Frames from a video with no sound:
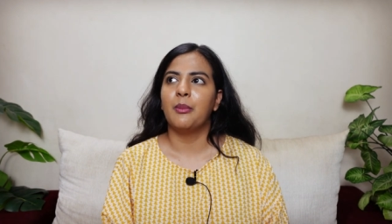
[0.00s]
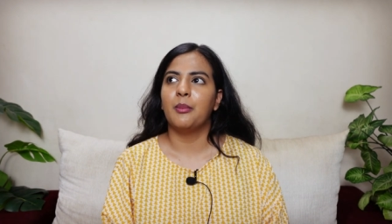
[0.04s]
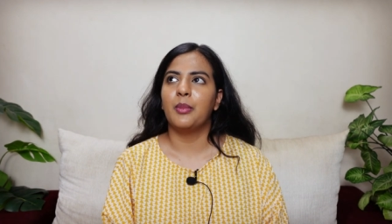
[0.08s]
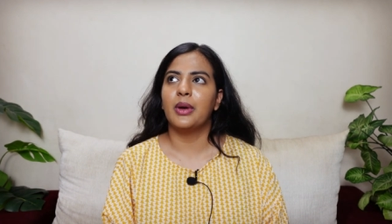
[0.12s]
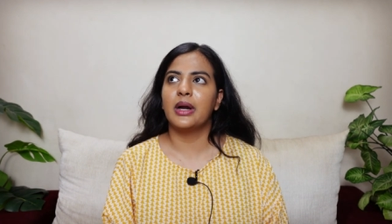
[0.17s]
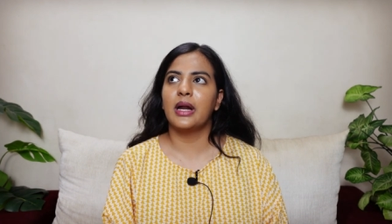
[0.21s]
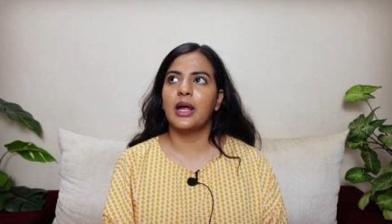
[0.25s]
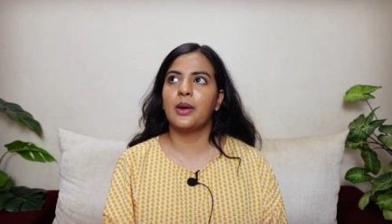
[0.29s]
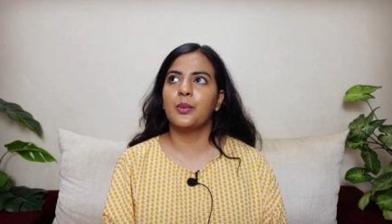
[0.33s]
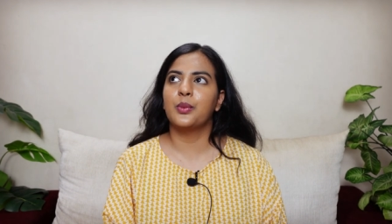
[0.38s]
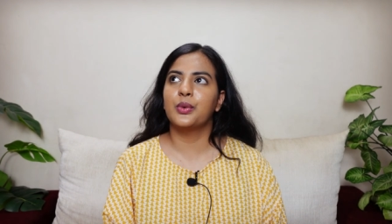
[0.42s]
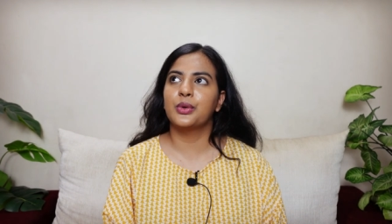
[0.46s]

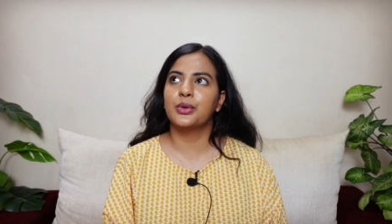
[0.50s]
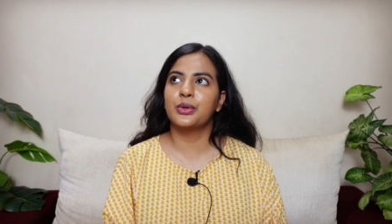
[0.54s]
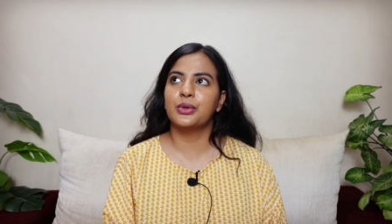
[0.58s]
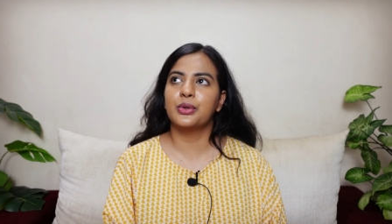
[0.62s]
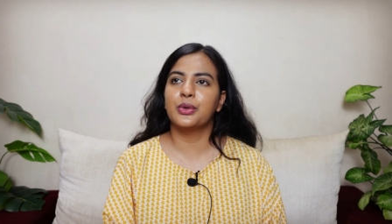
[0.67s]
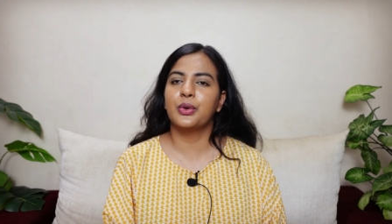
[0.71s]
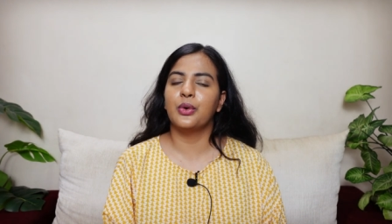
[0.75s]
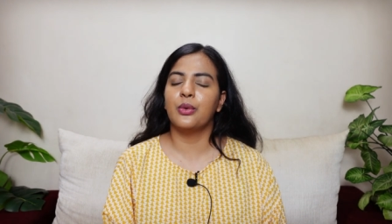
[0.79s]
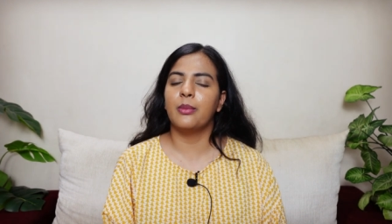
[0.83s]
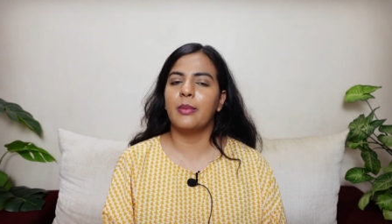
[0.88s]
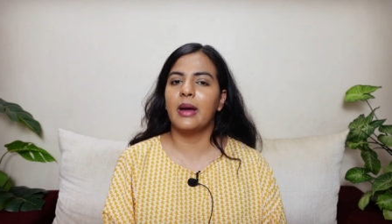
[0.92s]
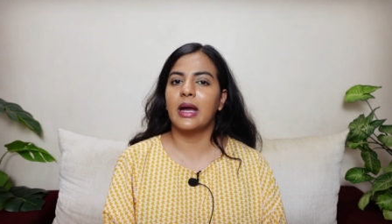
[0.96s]
but I
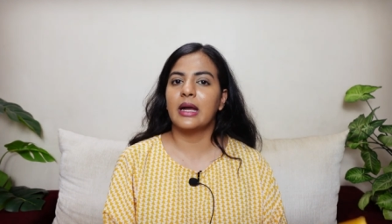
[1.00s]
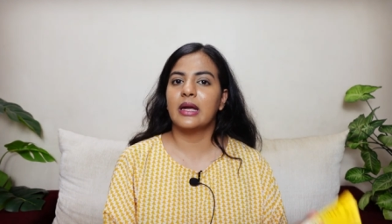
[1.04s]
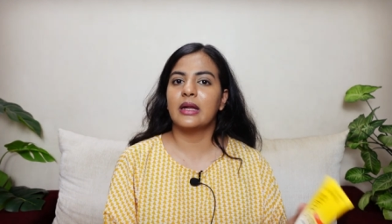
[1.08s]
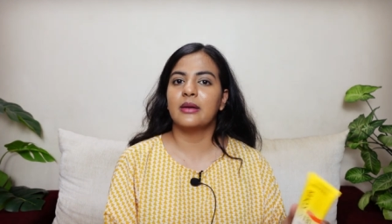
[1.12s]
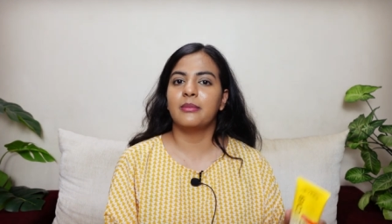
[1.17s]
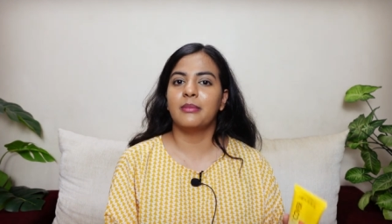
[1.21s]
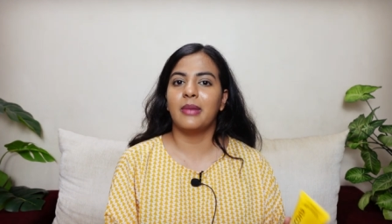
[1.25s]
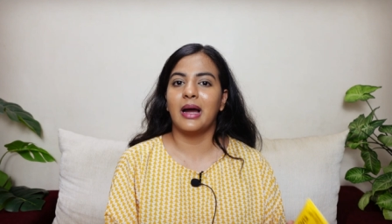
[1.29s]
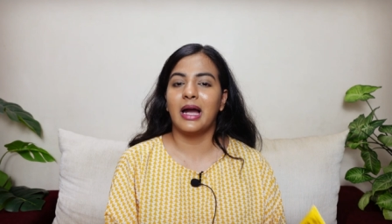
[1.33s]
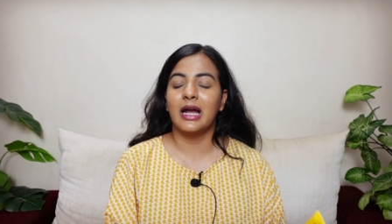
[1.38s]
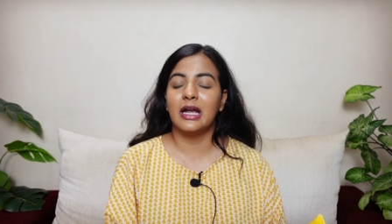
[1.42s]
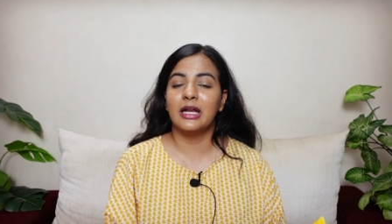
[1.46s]
wouldn't go back
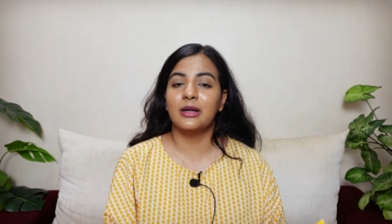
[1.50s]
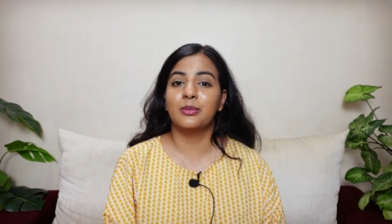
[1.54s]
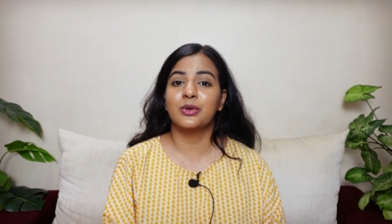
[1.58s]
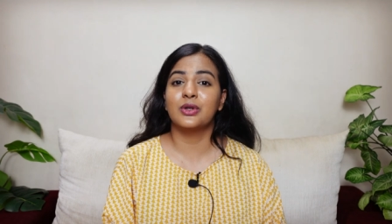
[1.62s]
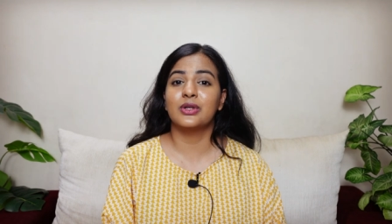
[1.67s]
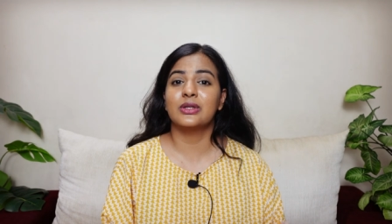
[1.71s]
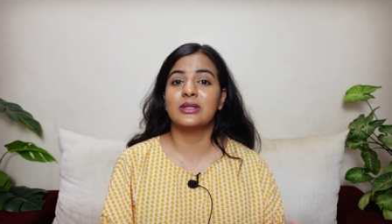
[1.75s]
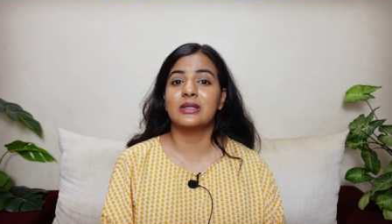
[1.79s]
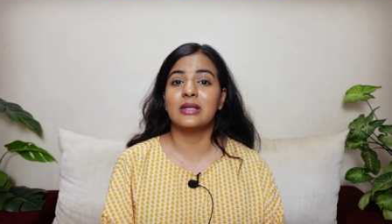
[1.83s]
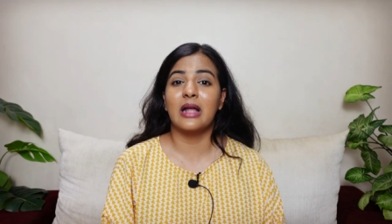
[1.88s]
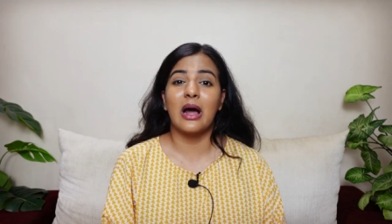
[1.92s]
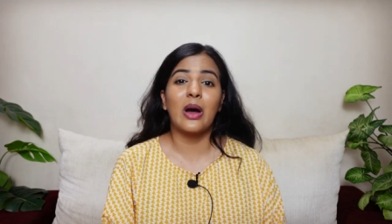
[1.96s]
and buy it
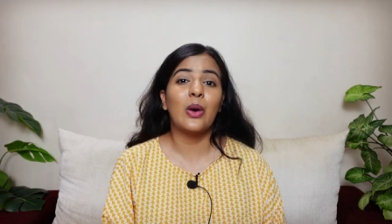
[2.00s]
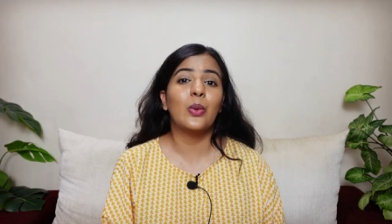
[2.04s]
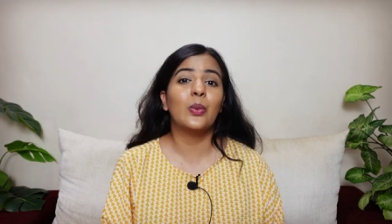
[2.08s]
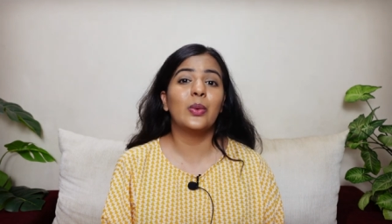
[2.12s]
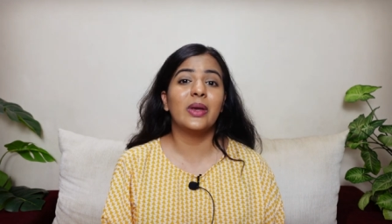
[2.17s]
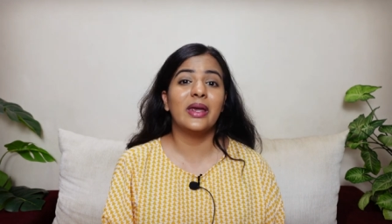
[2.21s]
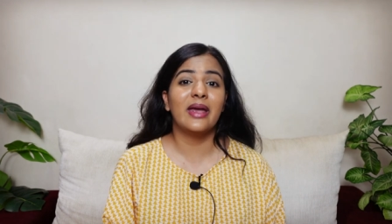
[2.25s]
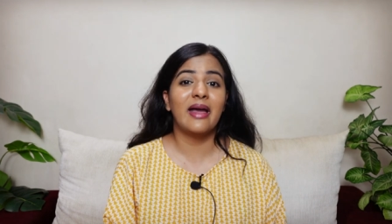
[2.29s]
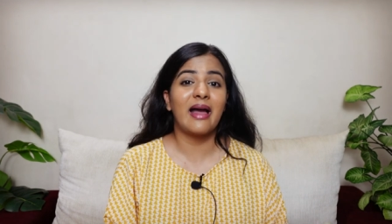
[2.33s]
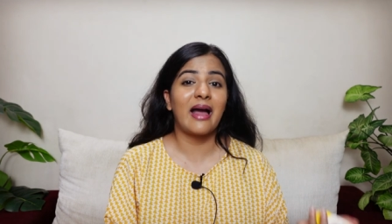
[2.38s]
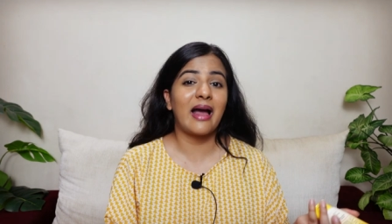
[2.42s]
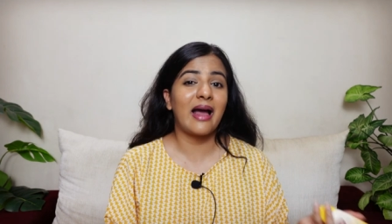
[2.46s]
because now
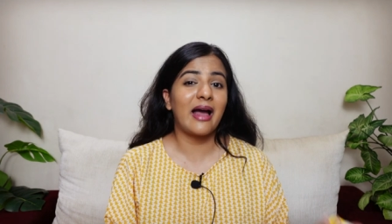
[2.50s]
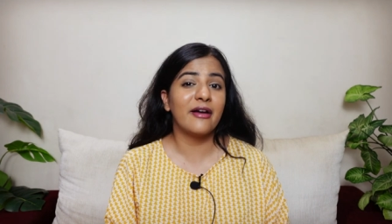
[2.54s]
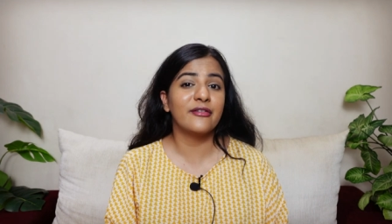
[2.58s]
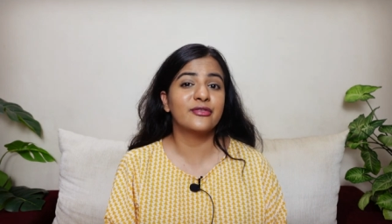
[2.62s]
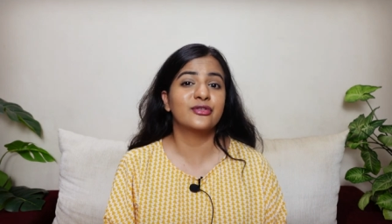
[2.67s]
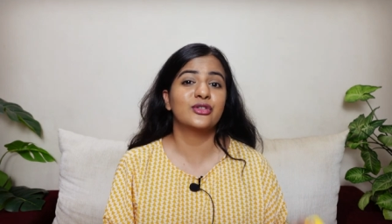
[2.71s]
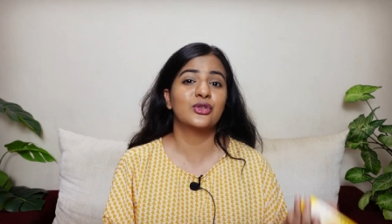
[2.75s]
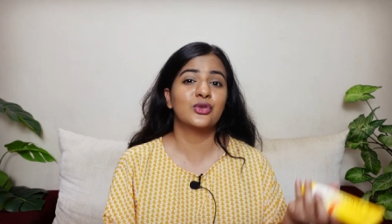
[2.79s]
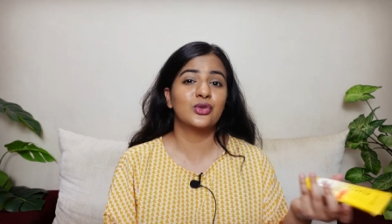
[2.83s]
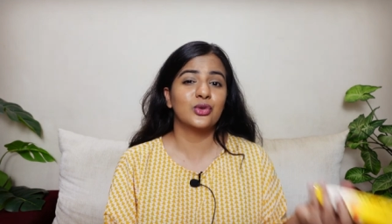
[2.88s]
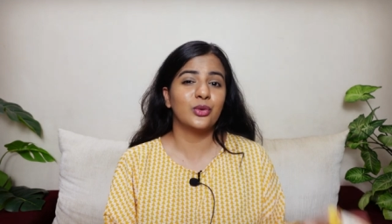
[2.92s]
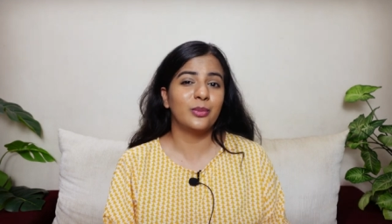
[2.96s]
we
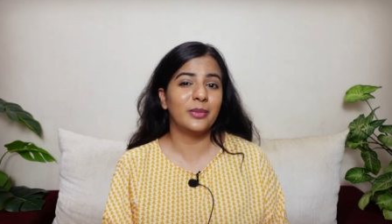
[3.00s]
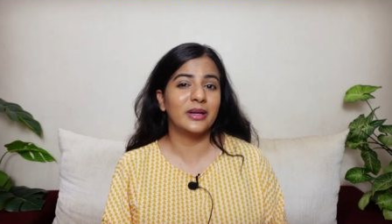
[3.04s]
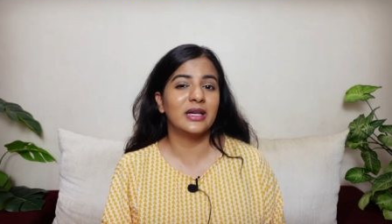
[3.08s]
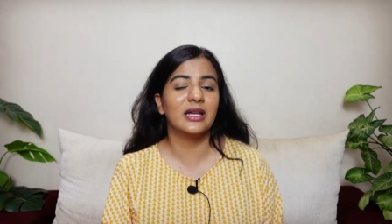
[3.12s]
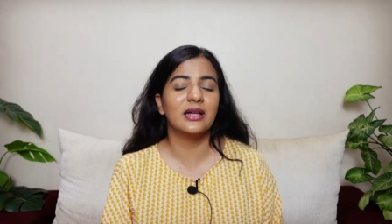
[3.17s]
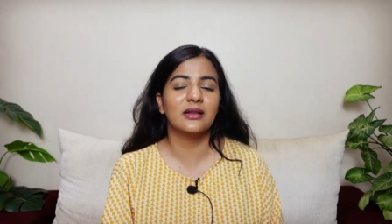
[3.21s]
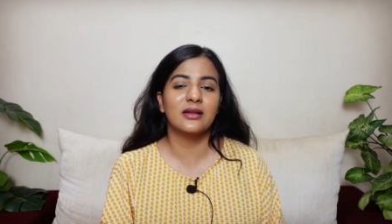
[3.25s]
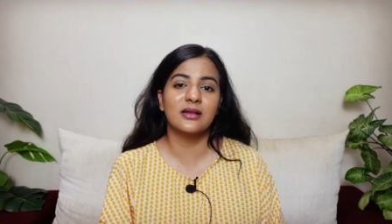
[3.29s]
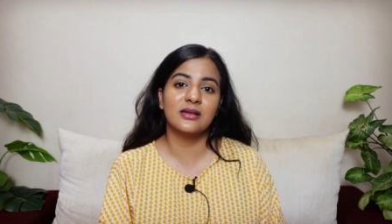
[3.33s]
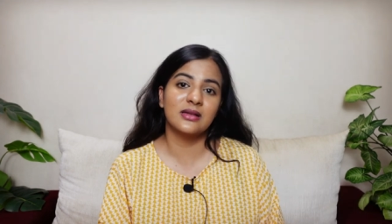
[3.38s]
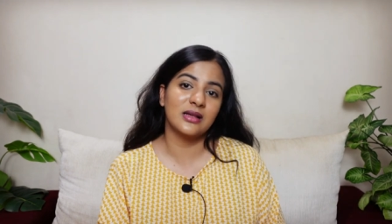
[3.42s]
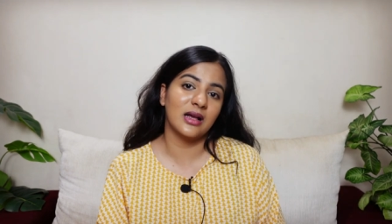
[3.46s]
have so
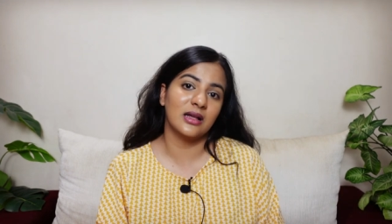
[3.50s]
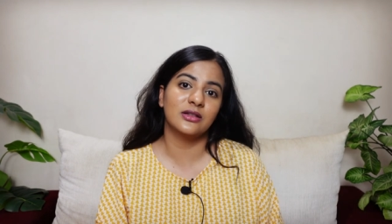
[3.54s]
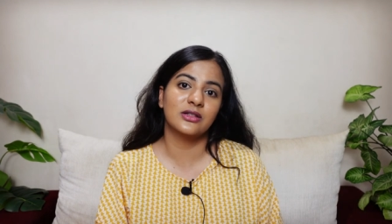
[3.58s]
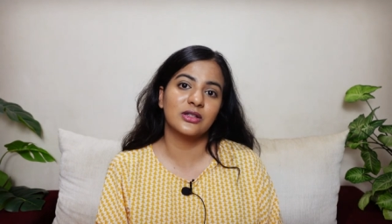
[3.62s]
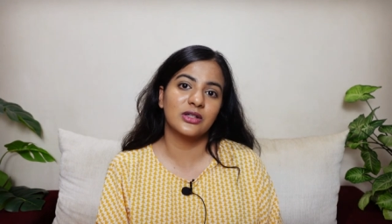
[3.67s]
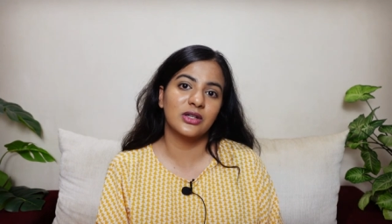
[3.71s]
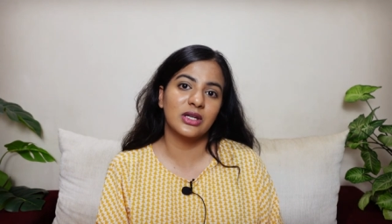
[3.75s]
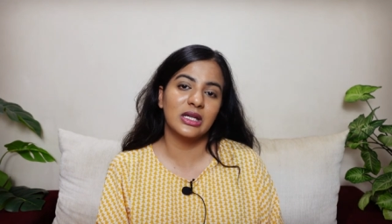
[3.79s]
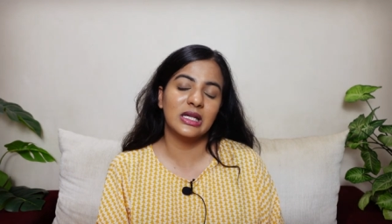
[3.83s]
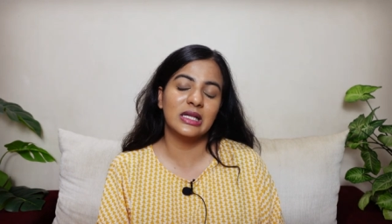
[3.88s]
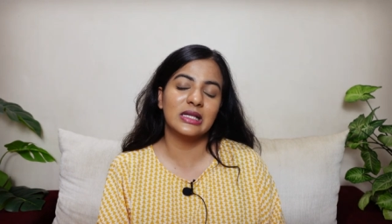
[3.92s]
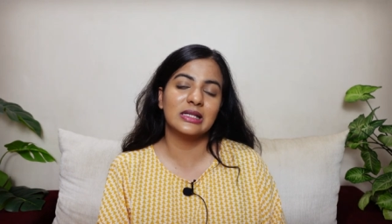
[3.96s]
many other
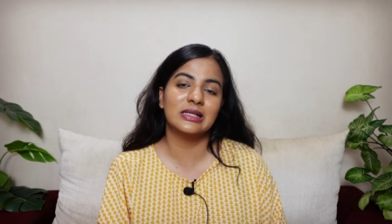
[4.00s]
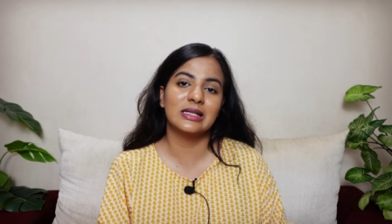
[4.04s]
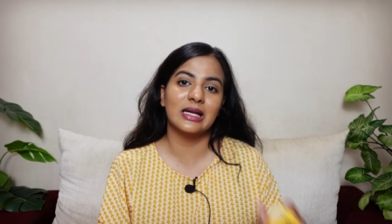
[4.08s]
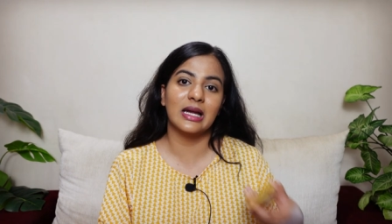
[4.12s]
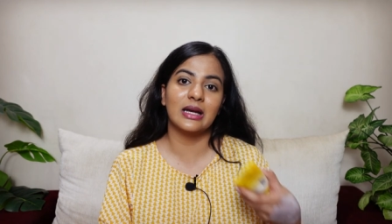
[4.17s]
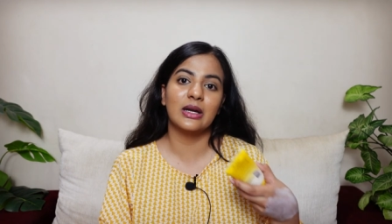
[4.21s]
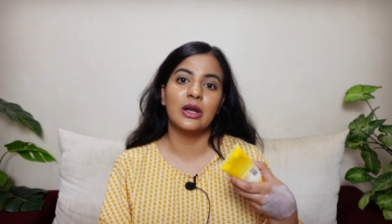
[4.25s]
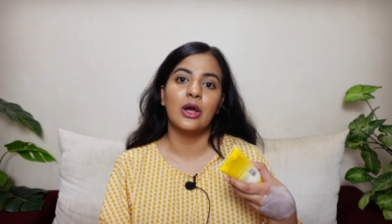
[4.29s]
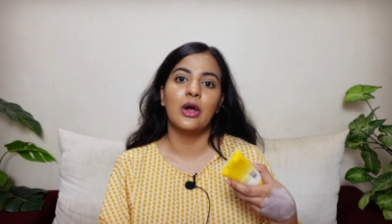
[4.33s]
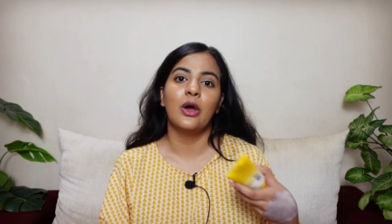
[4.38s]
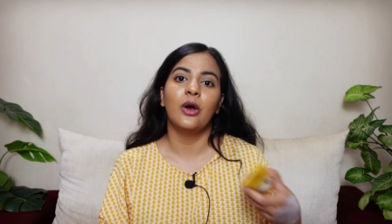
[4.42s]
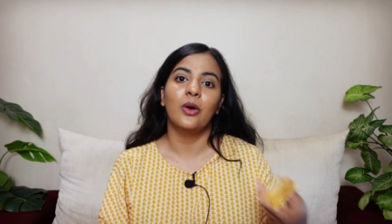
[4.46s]
sunscreens
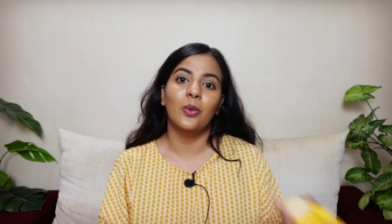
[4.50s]
that